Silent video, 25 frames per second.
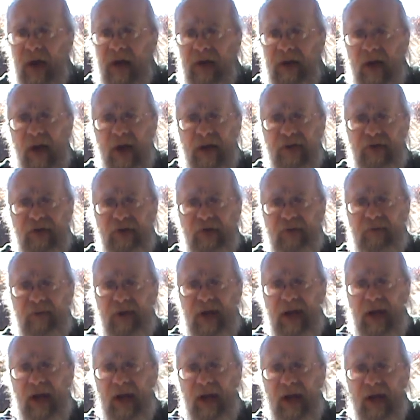not too
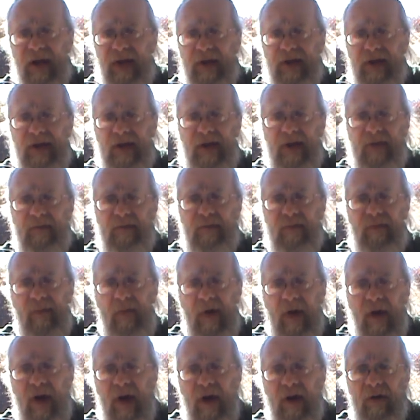bad. Um,
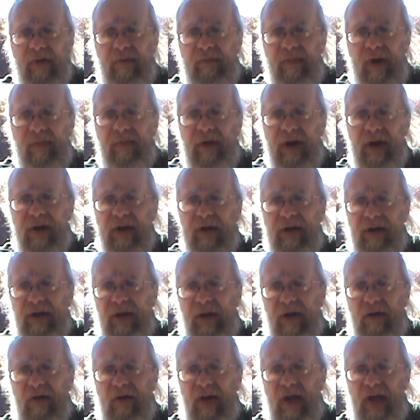maybe,
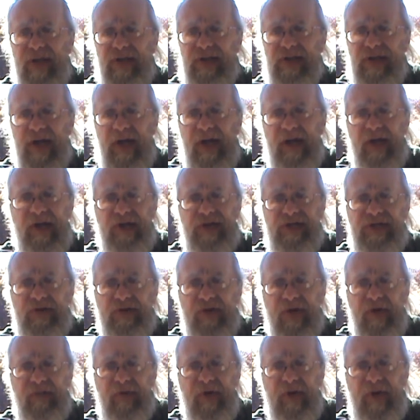you know, like I said, it's
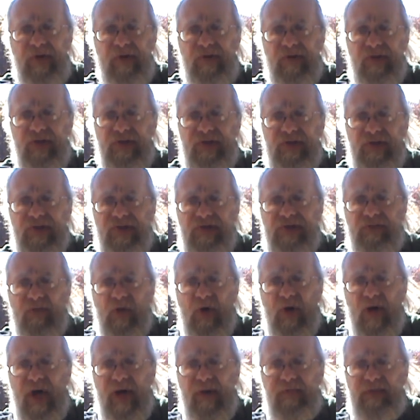sort of vinous. There's some
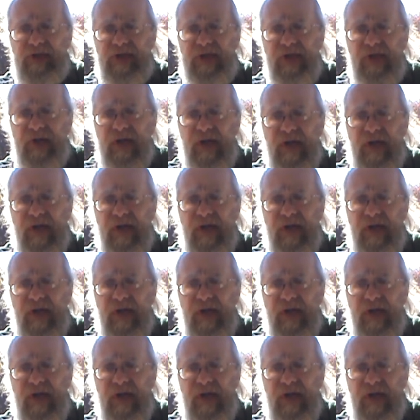grapes in